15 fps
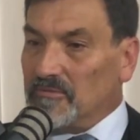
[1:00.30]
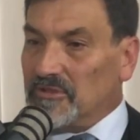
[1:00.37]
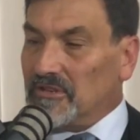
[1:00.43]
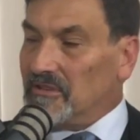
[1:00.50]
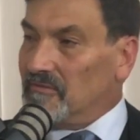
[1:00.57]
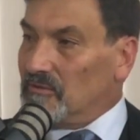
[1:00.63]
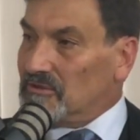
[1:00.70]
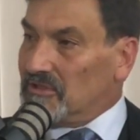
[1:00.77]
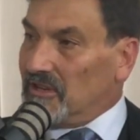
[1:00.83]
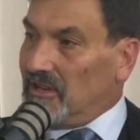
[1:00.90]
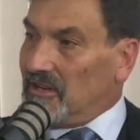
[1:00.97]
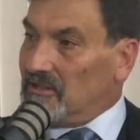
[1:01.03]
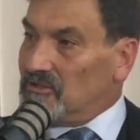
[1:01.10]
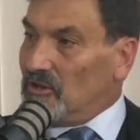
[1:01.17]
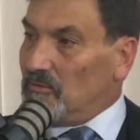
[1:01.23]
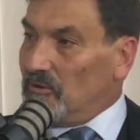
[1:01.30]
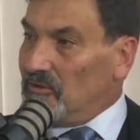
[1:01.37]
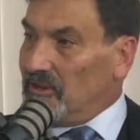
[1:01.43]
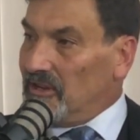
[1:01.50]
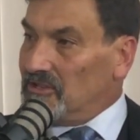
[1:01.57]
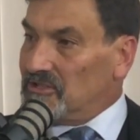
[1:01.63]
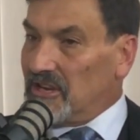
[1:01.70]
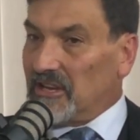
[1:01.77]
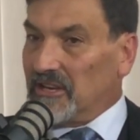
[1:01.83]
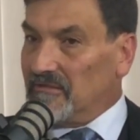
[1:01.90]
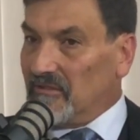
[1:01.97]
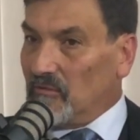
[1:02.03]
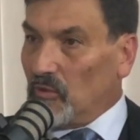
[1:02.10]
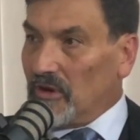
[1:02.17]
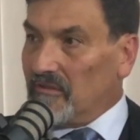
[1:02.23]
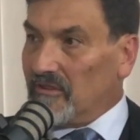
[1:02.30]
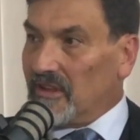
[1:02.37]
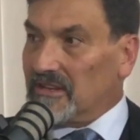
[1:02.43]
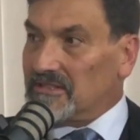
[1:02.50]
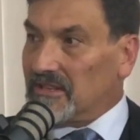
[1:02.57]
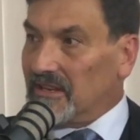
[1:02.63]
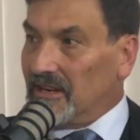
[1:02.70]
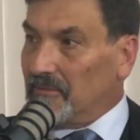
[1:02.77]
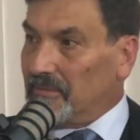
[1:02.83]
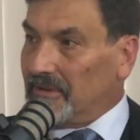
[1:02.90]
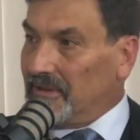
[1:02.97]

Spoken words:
objective was to get a job on the executive of whatever they set up.